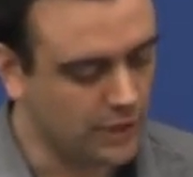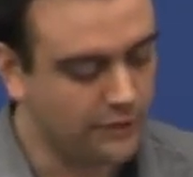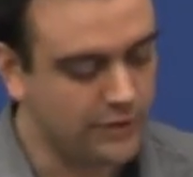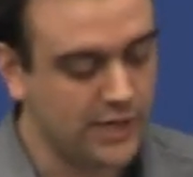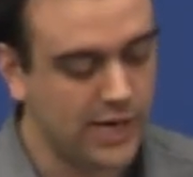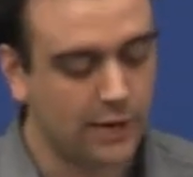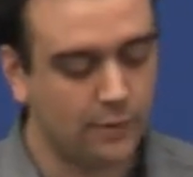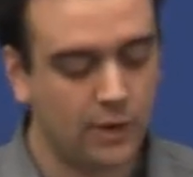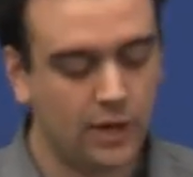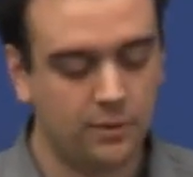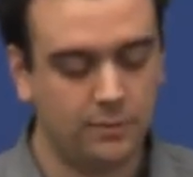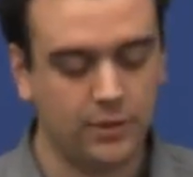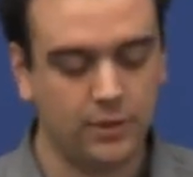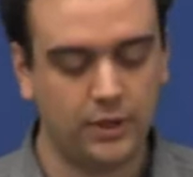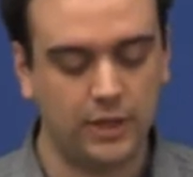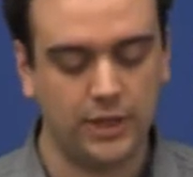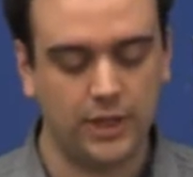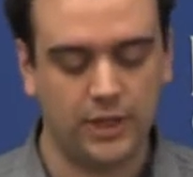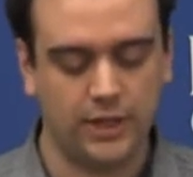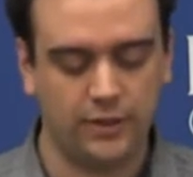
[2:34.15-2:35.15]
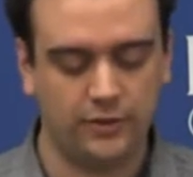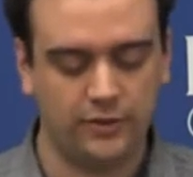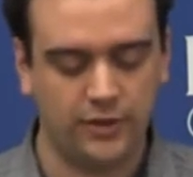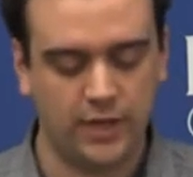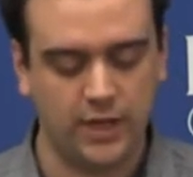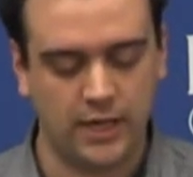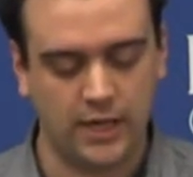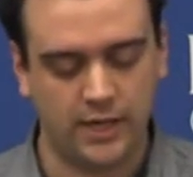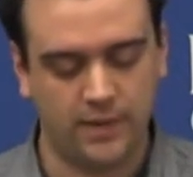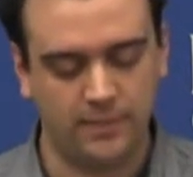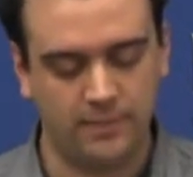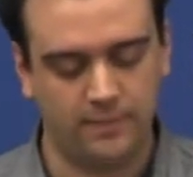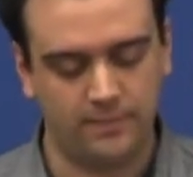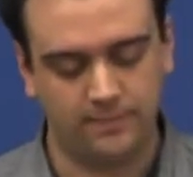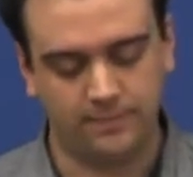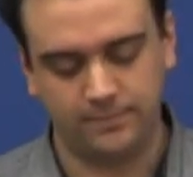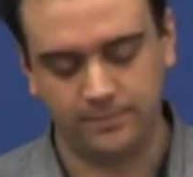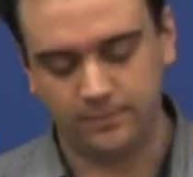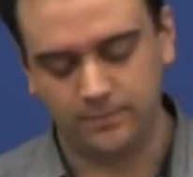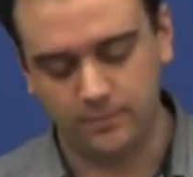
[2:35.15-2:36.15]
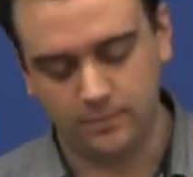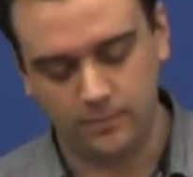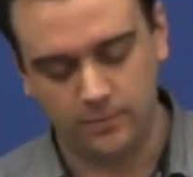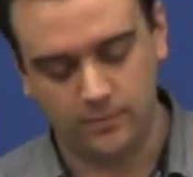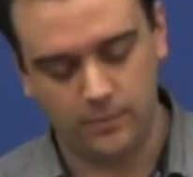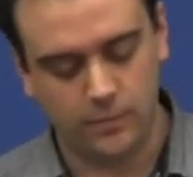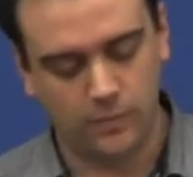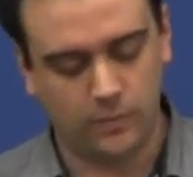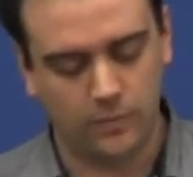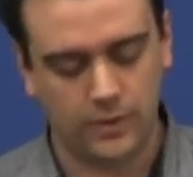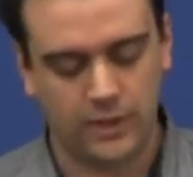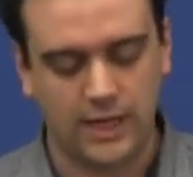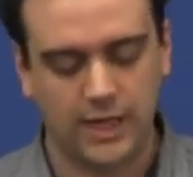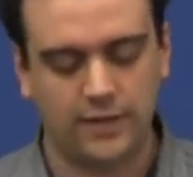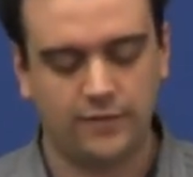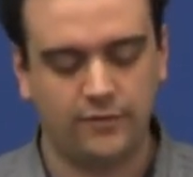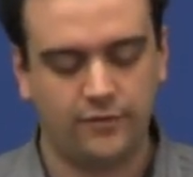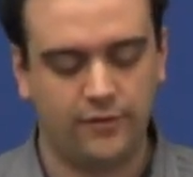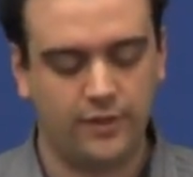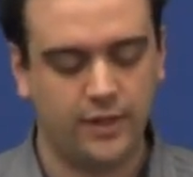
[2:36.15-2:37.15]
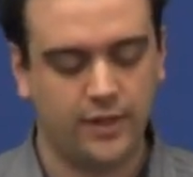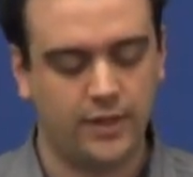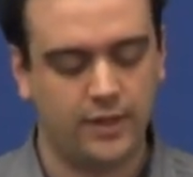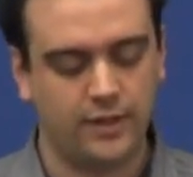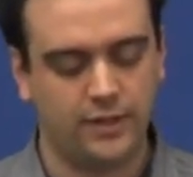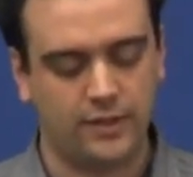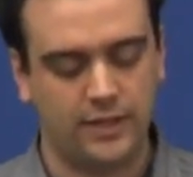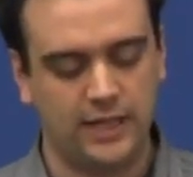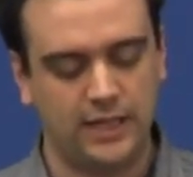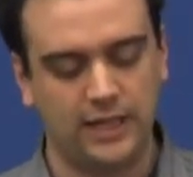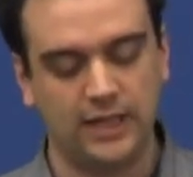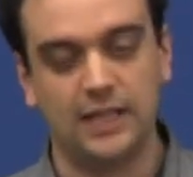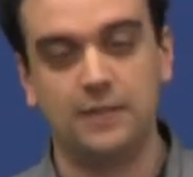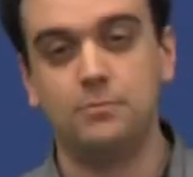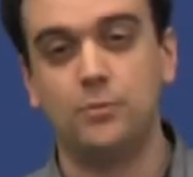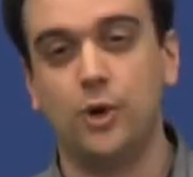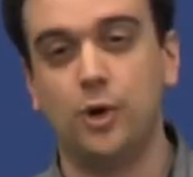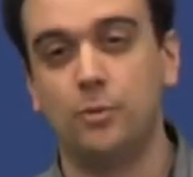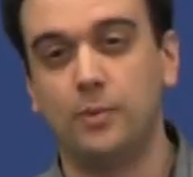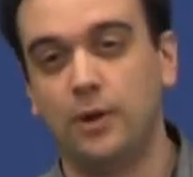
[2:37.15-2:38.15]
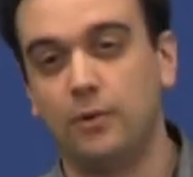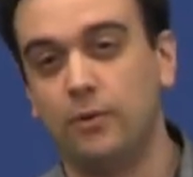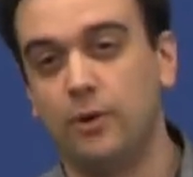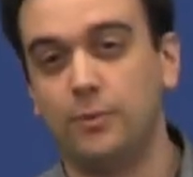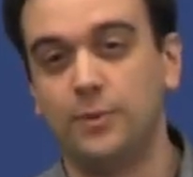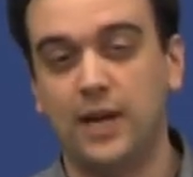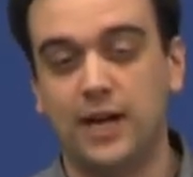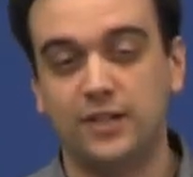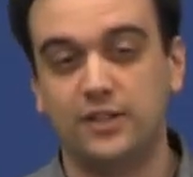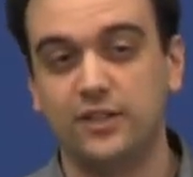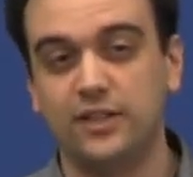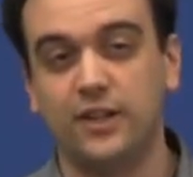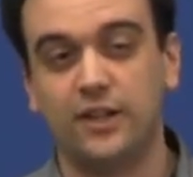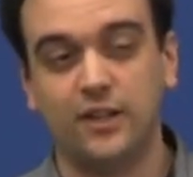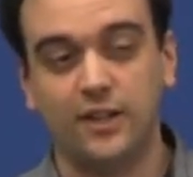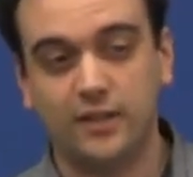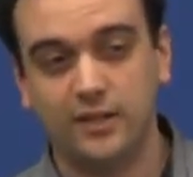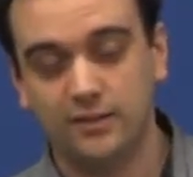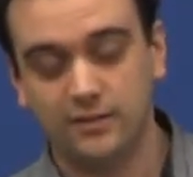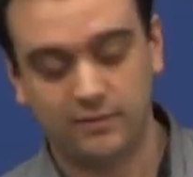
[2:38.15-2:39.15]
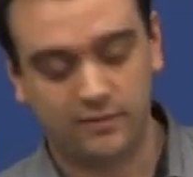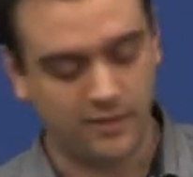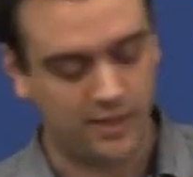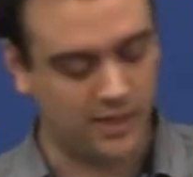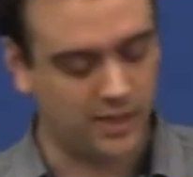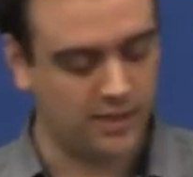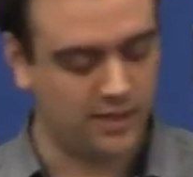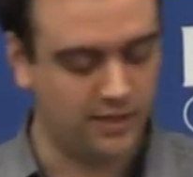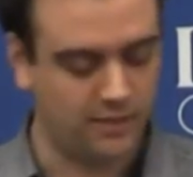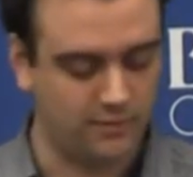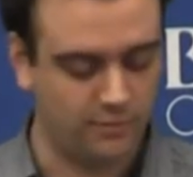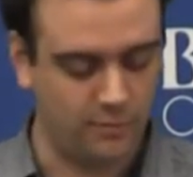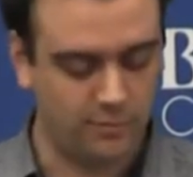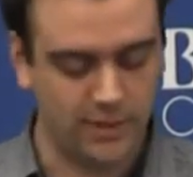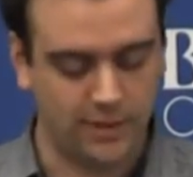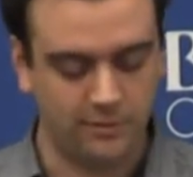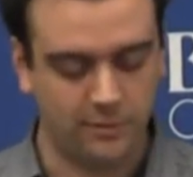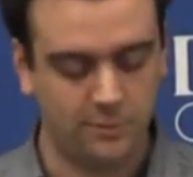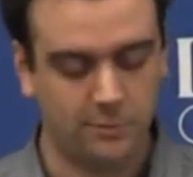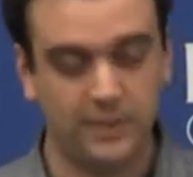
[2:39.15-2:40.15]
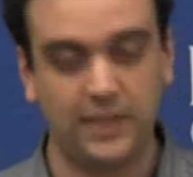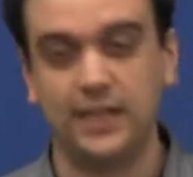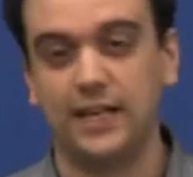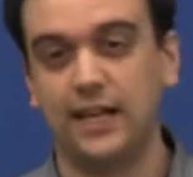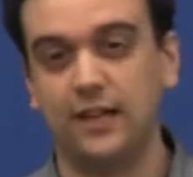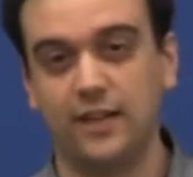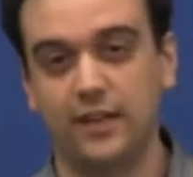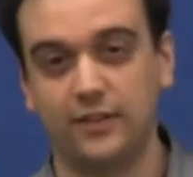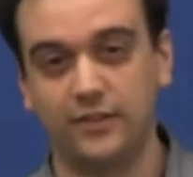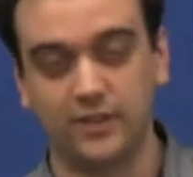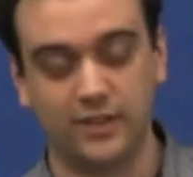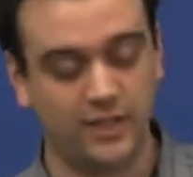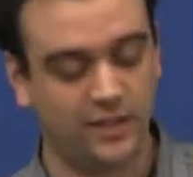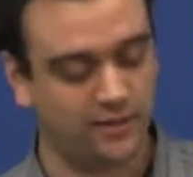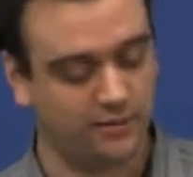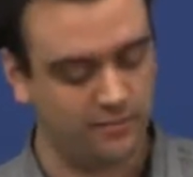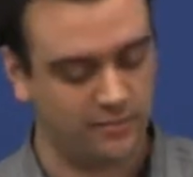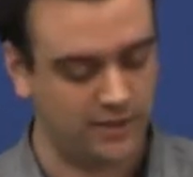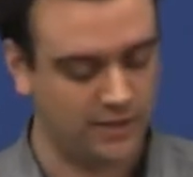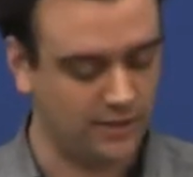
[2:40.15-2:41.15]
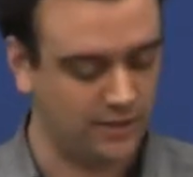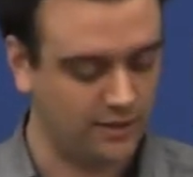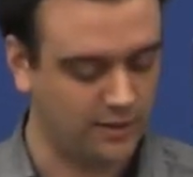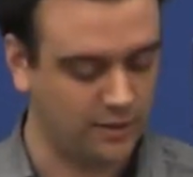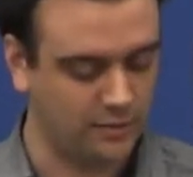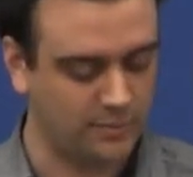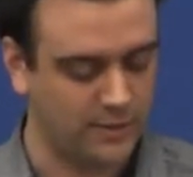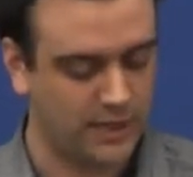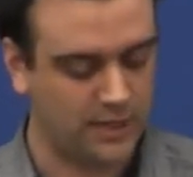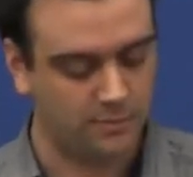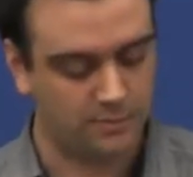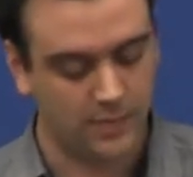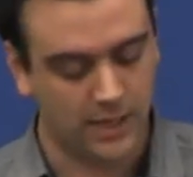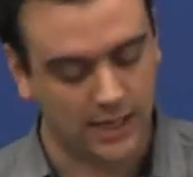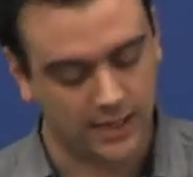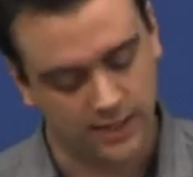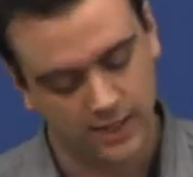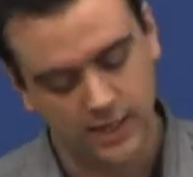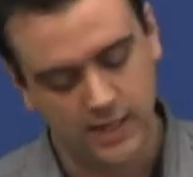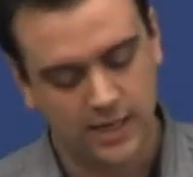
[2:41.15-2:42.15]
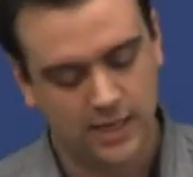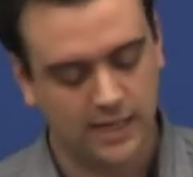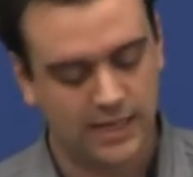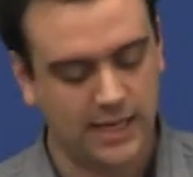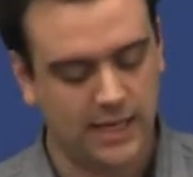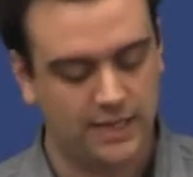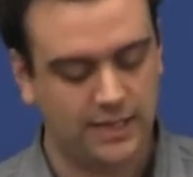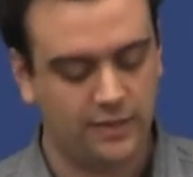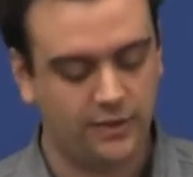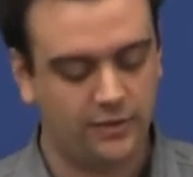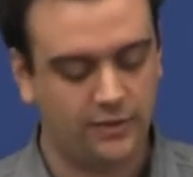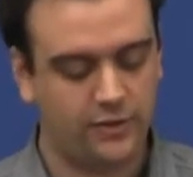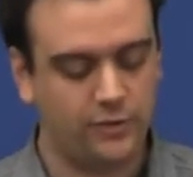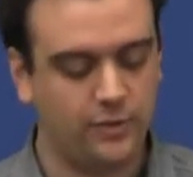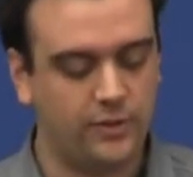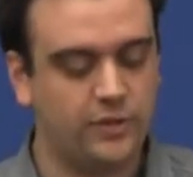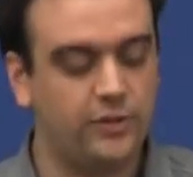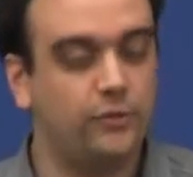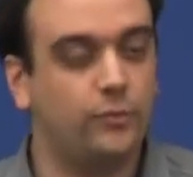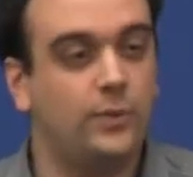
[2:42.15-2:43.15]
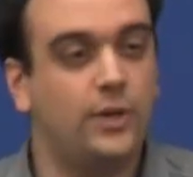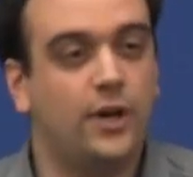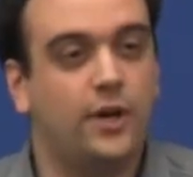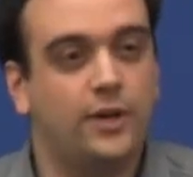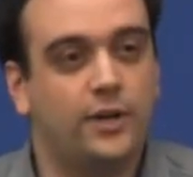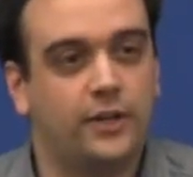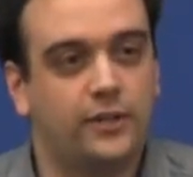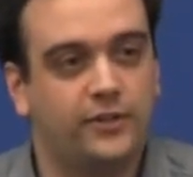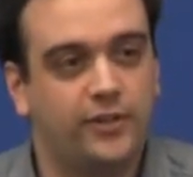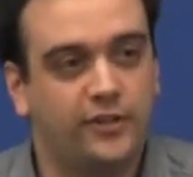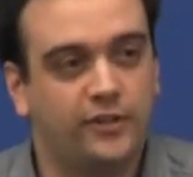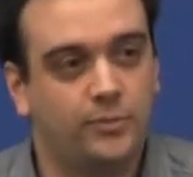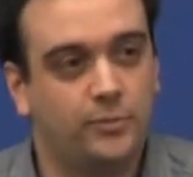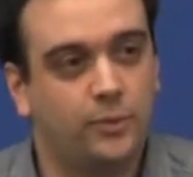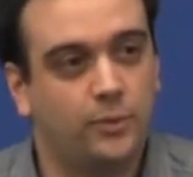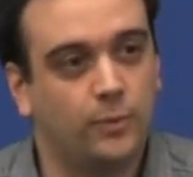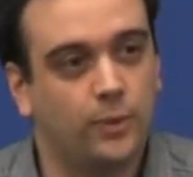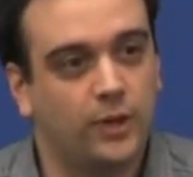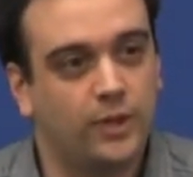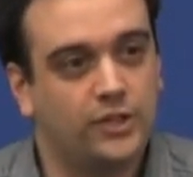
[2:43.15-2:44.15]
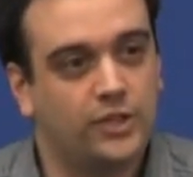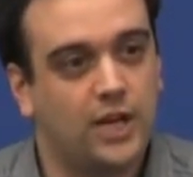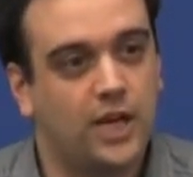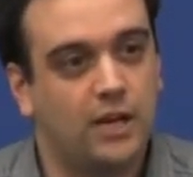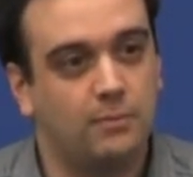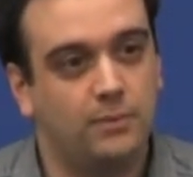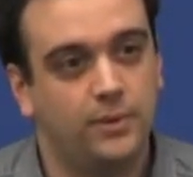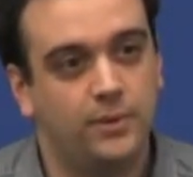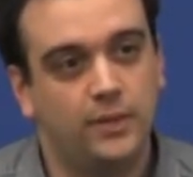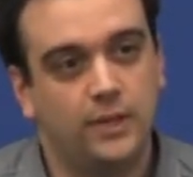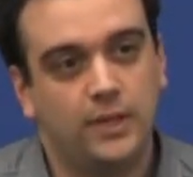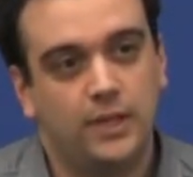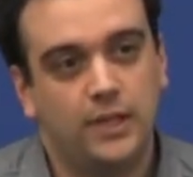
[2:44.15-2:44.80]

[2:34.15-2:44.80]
DIYability is, we're kind of in limbo about what we actually are. We'll probably be in LLC in a little bit. But the ideal situation is we are an accessible workshop.